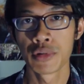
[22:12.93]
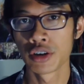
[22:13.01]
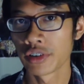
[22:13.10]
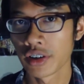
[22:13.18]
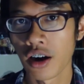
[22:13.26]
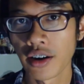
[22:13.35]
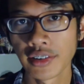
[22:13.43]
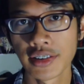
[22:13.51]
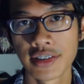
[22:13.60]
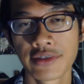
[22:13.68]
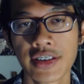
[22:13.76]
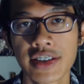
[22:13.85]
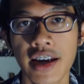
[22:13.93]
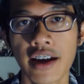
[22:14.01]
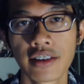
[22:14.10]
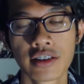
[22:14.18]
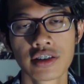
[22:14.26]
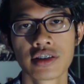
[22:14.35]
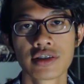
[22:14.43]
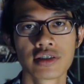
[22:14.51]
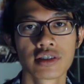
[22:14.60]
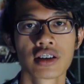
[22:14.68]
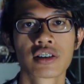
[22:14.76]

But regardless of the challenges,